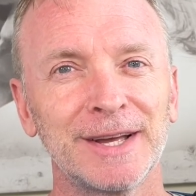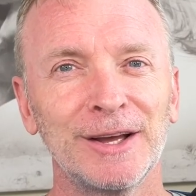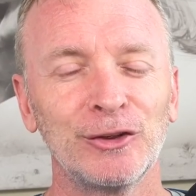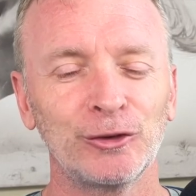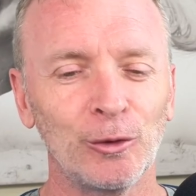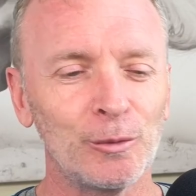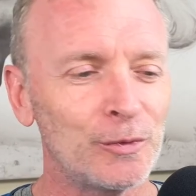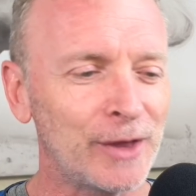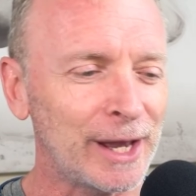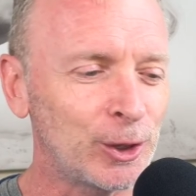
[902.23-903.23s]
So
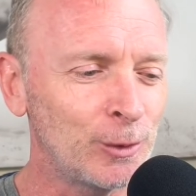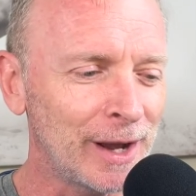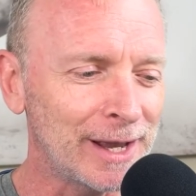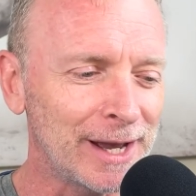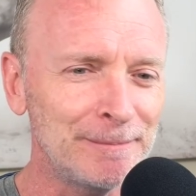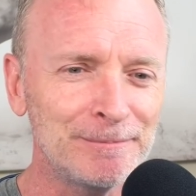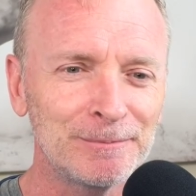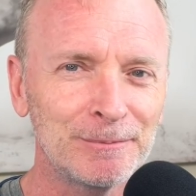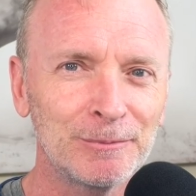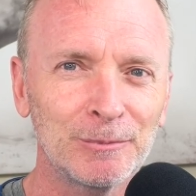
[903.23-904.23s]
thank you again.
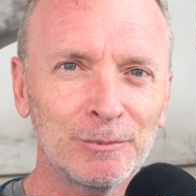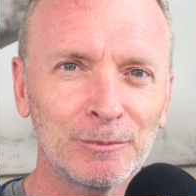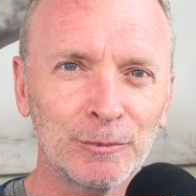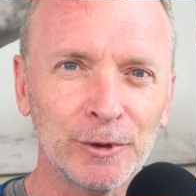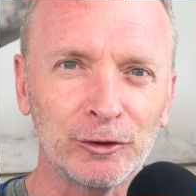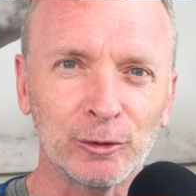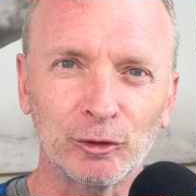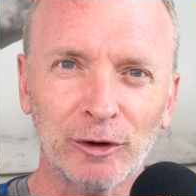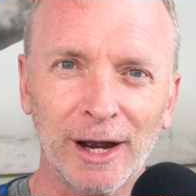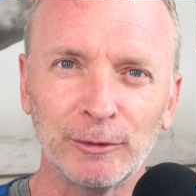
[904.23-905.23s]
Please
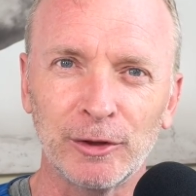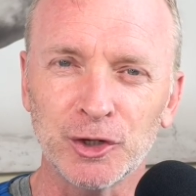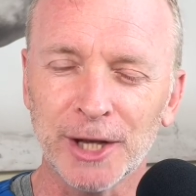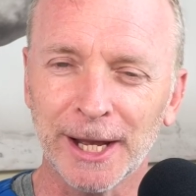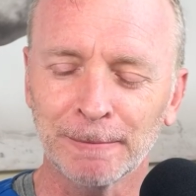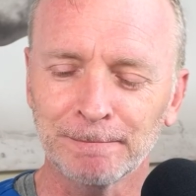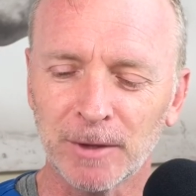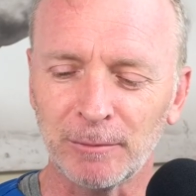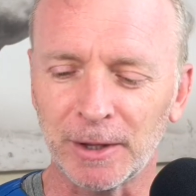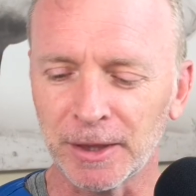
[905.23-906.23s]
subscribe to the channel,
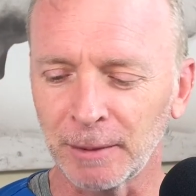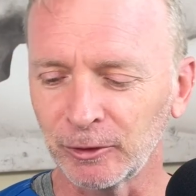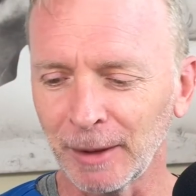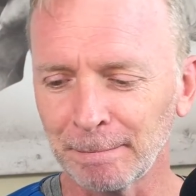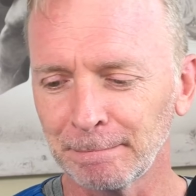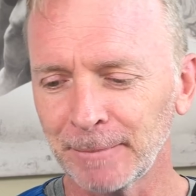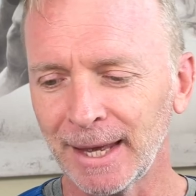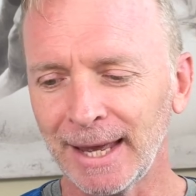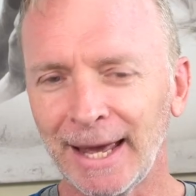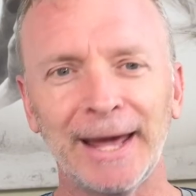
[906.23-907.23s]
give me a thumbs up,
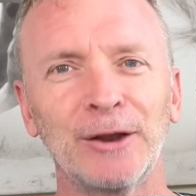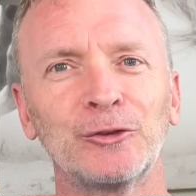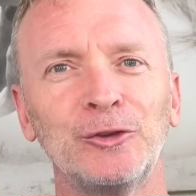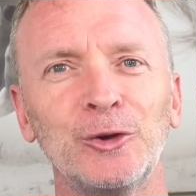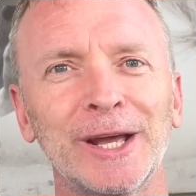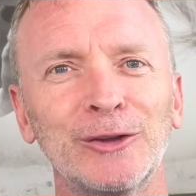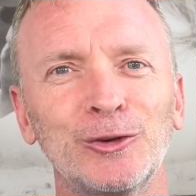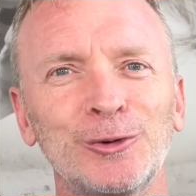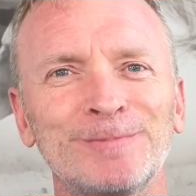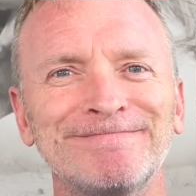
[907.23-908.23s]
and I'll see you again soon.